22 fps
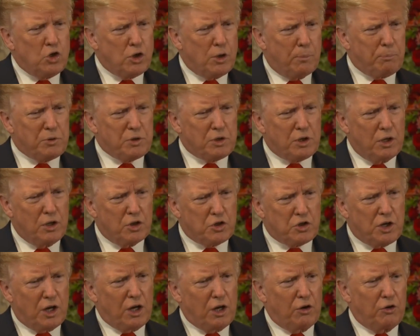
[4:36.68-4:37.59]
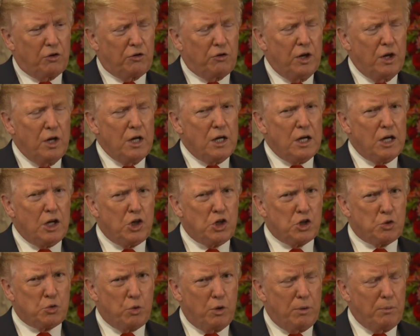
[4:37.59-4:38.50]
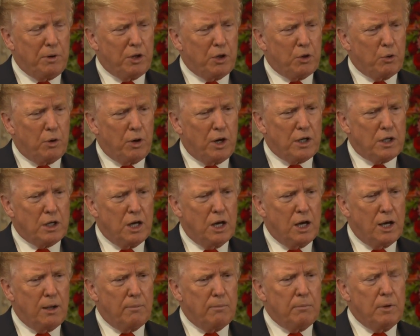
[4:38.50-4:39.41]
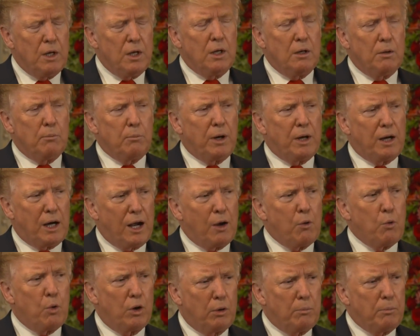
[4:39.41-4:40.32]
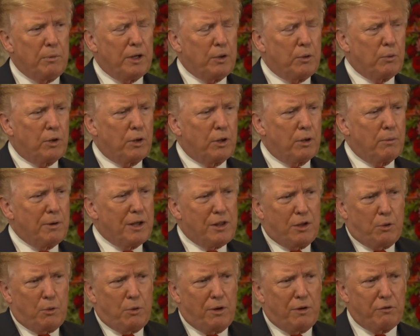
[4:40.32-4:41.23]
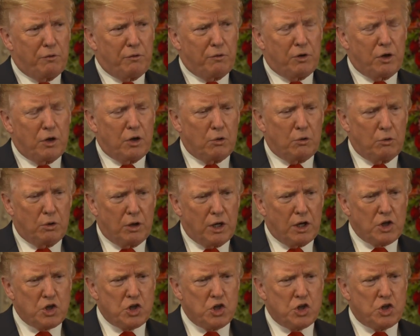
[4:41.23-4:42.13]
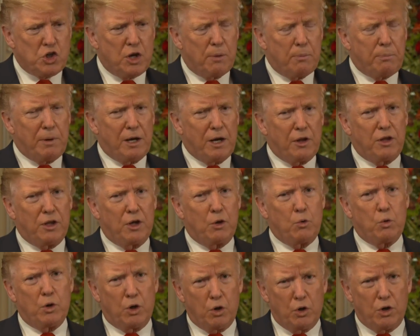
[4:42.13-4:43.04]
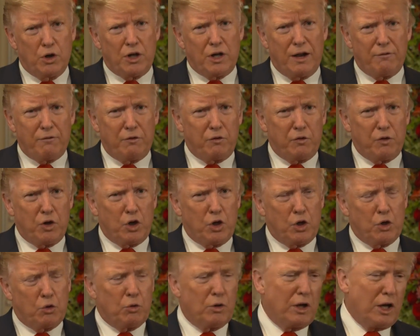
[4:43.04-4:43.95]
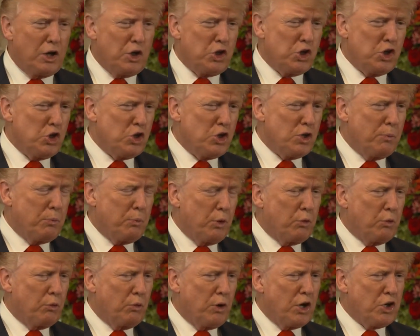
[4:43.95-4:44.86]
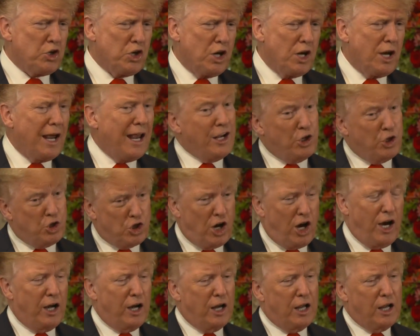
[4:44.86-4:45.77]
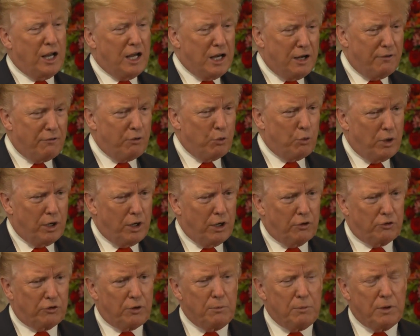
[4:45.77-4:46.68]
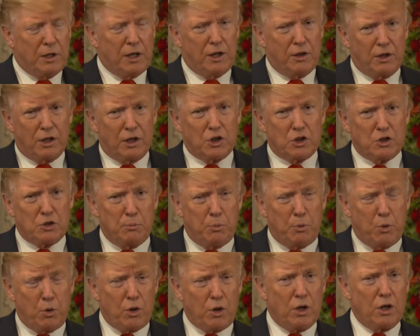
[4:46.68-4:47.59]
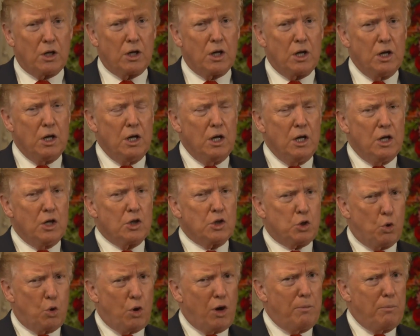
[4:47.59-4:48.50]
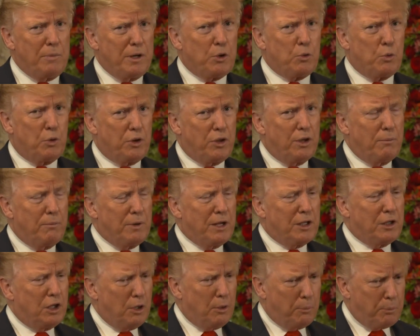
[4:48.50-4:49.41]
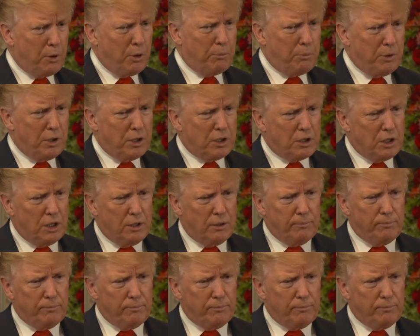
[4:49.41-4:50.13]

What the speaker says: ships and the sailors, it just wouldn't be the right time. But I will meet with him. I think we have a very good relationship, and I think we're going to have a very good relationship with Russia and China and everyone else. I mean, I think it's important. So I'll meet with him at the appropriate time.